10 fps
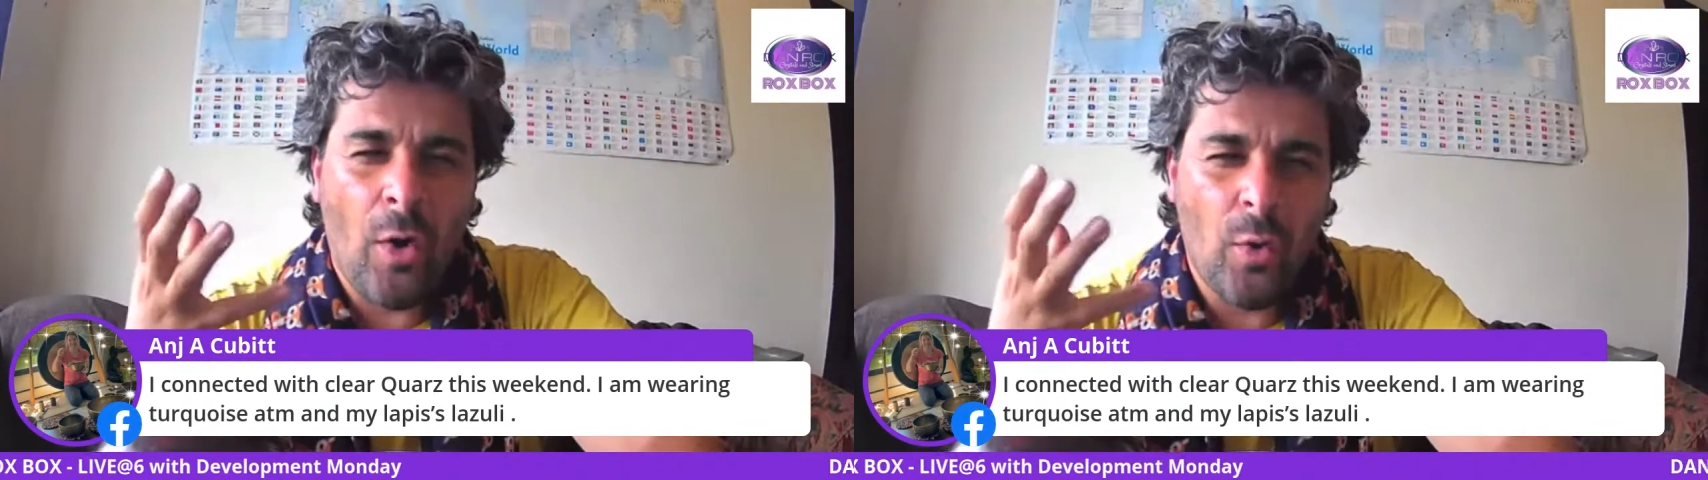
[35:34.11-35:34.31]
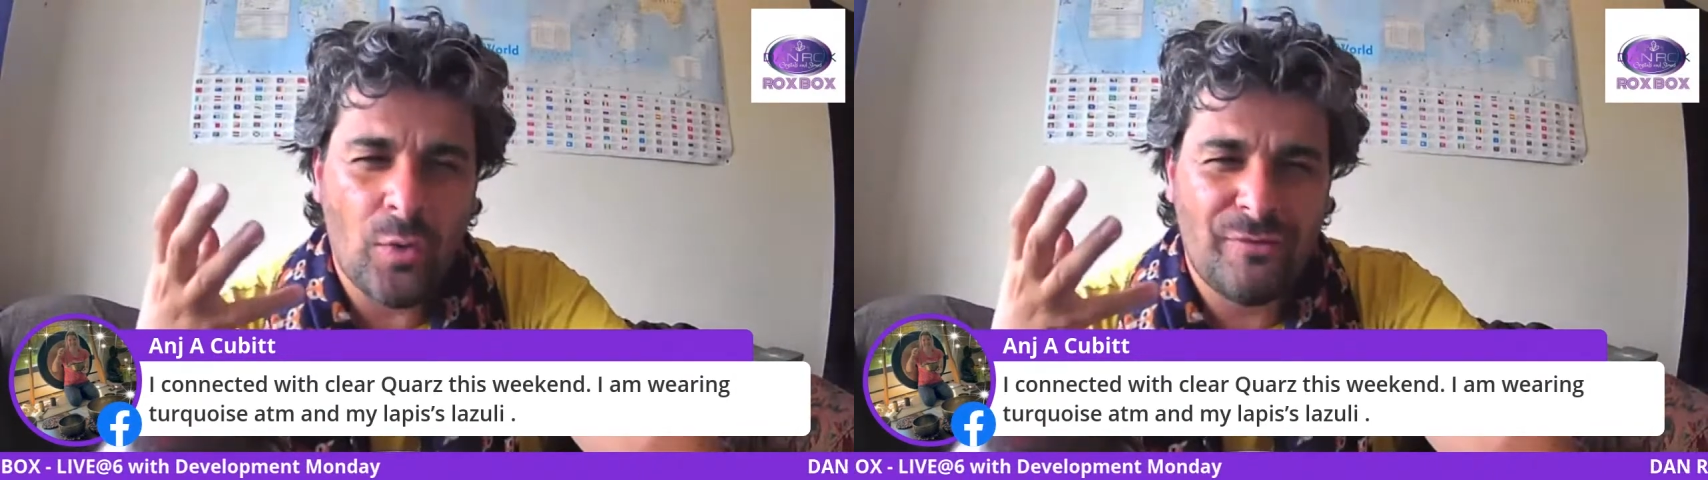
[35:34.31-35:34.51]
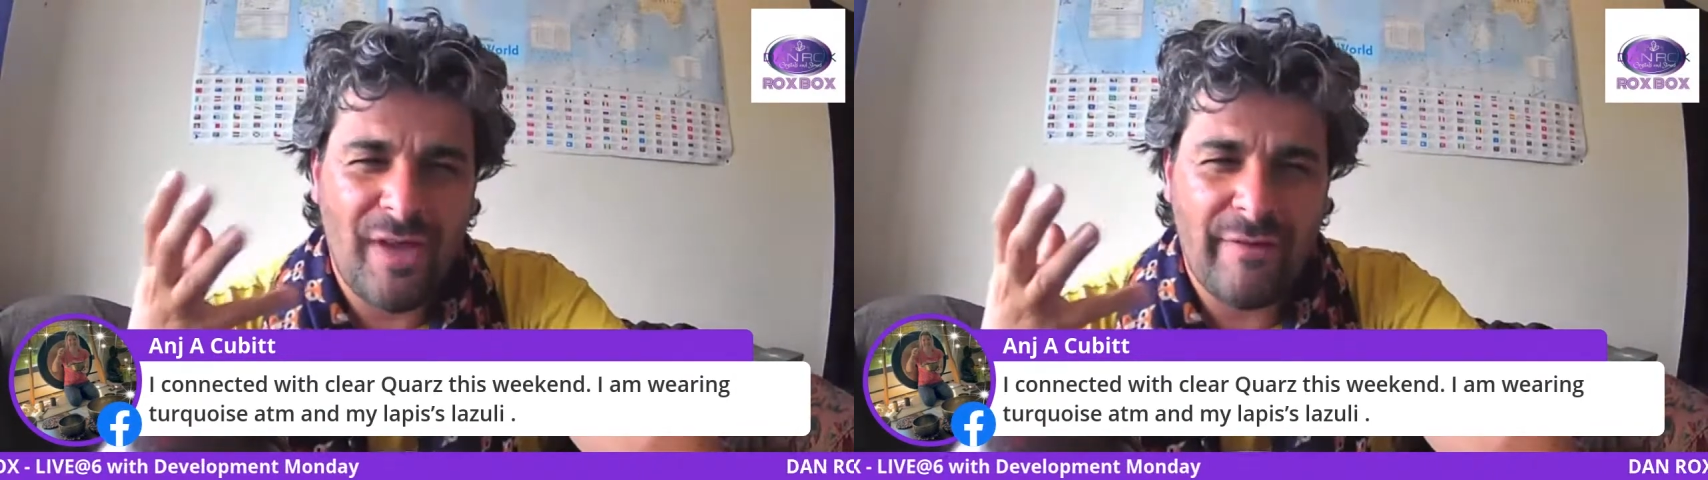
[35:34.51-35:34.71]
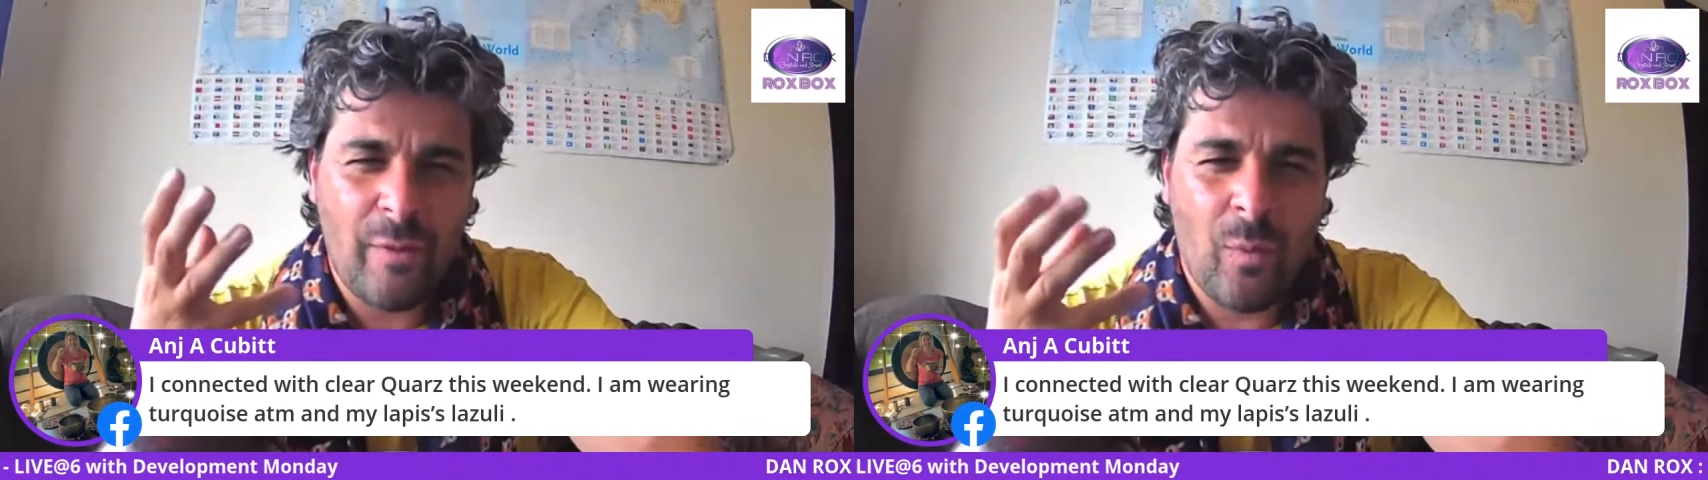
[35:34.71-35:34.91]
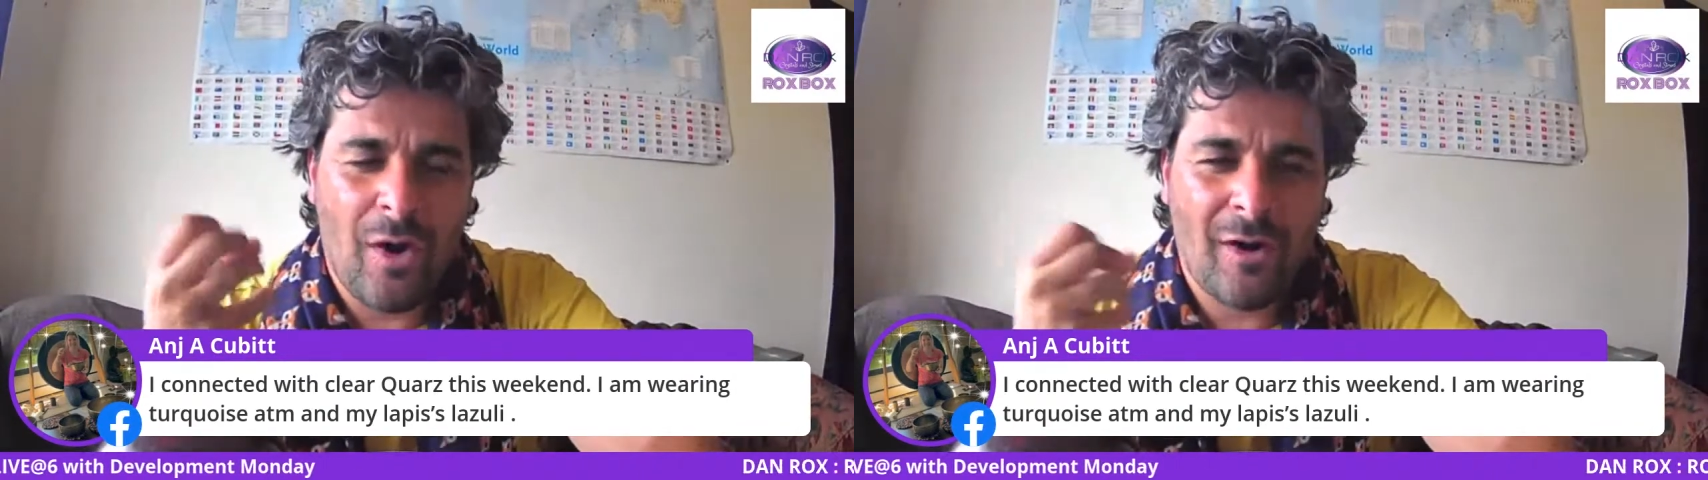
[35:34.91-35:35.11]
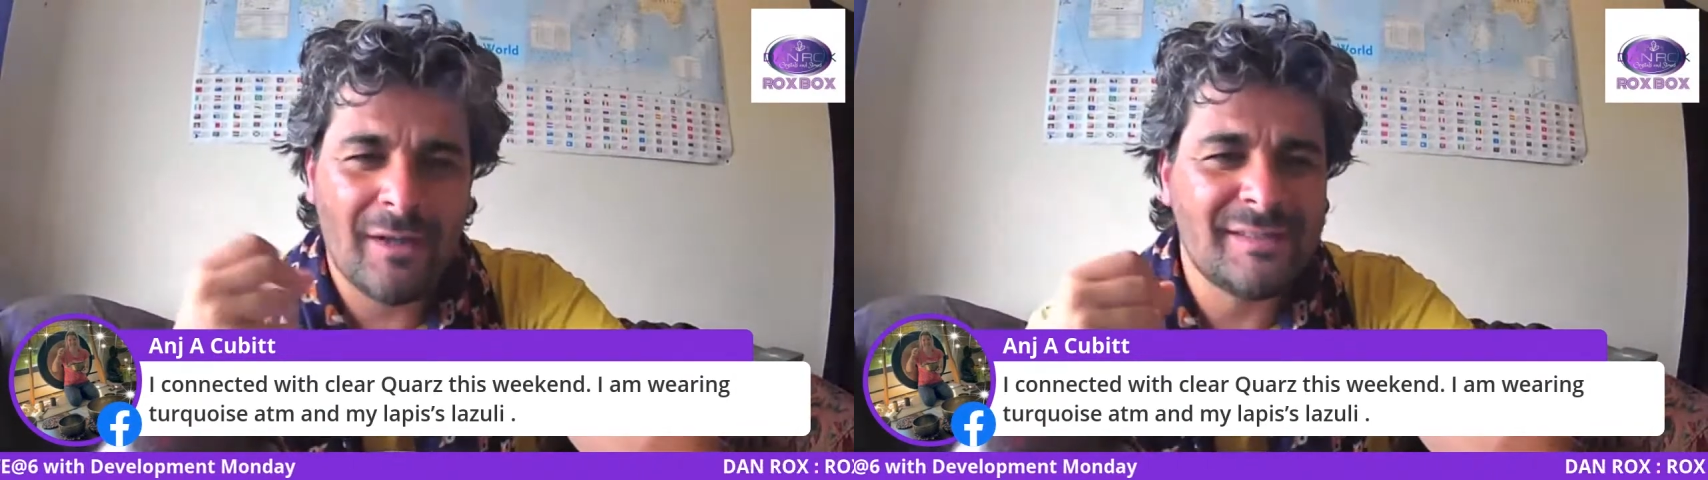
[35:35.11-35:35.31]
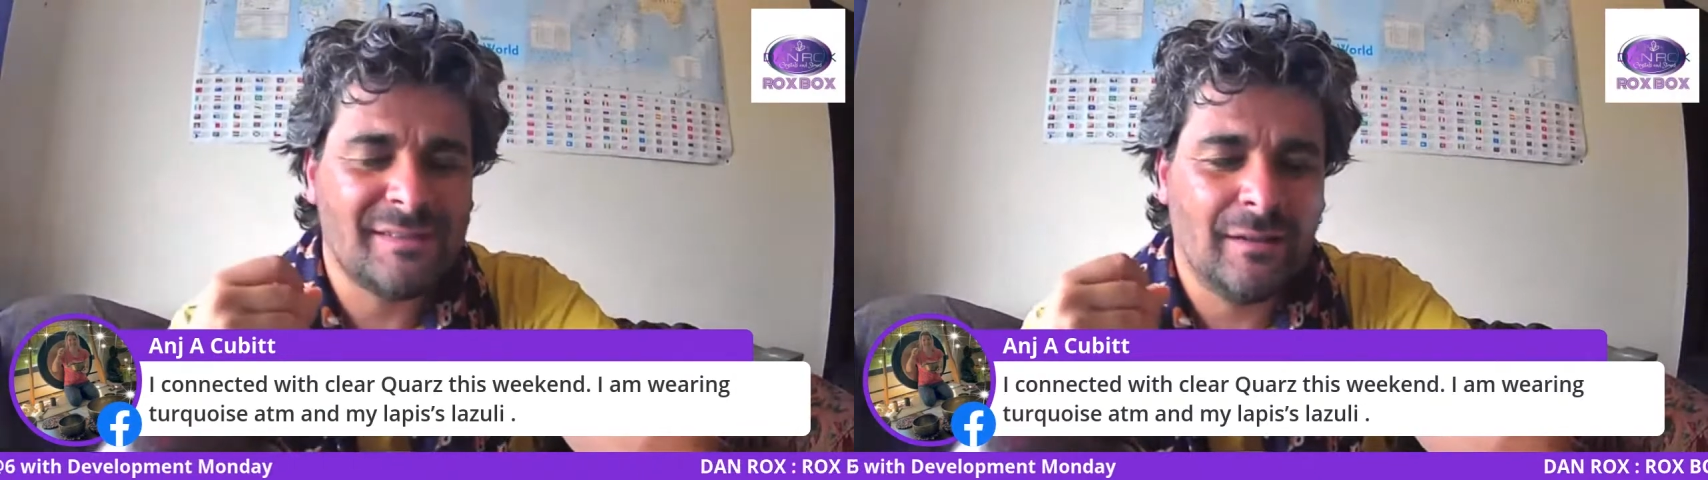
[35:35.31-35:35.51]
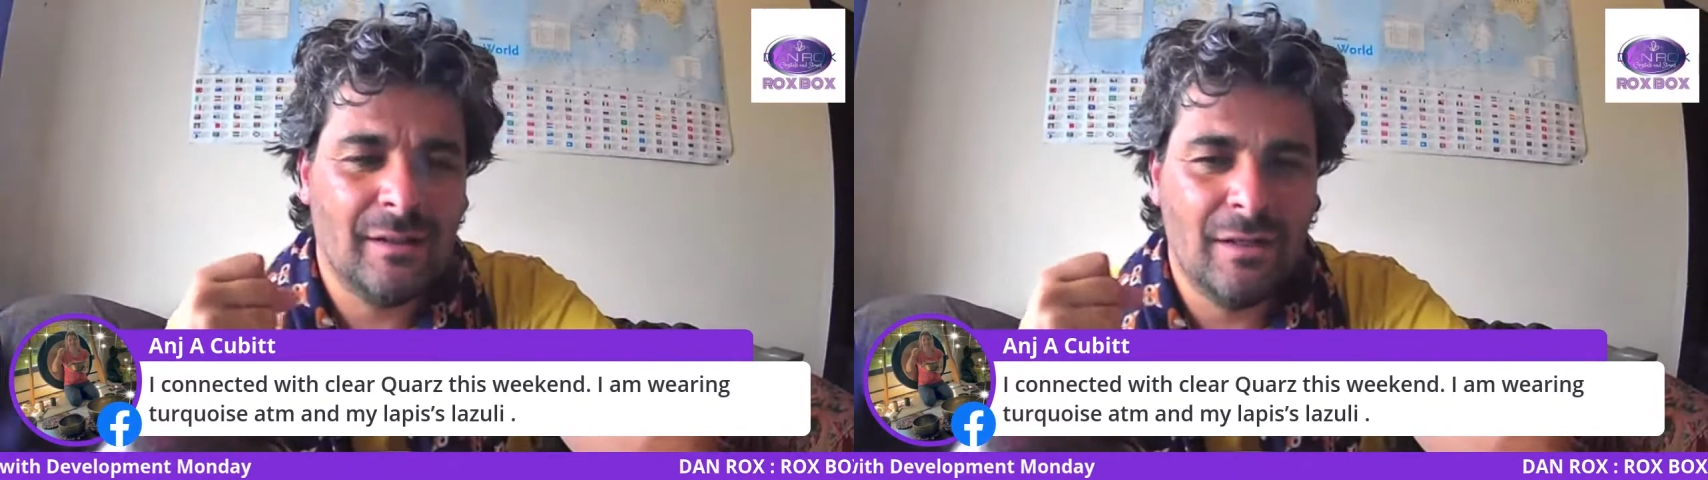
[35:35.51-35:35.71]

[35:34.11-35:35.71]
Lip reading: old, very wise.